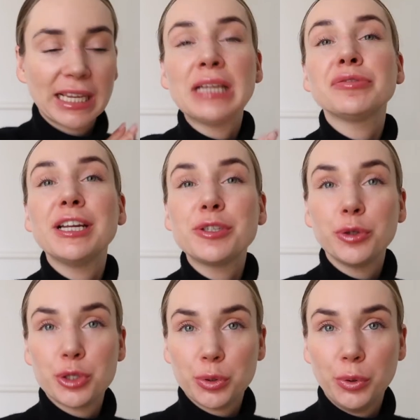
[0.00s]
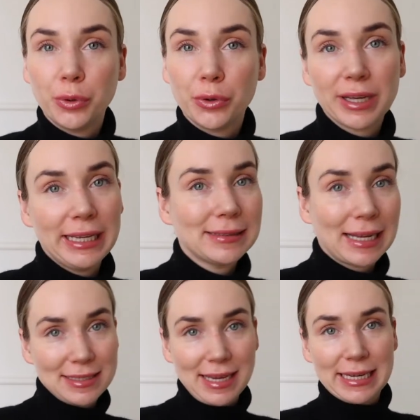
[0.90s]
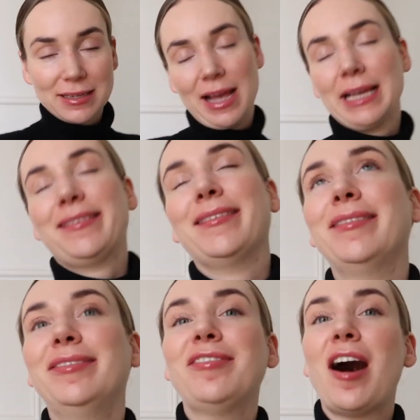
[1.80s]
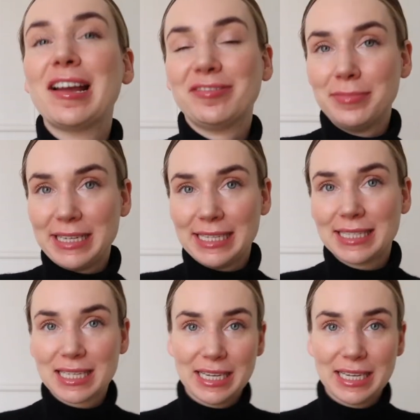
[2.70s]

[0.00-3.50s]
if I don't talk, it can take like 5 minutes.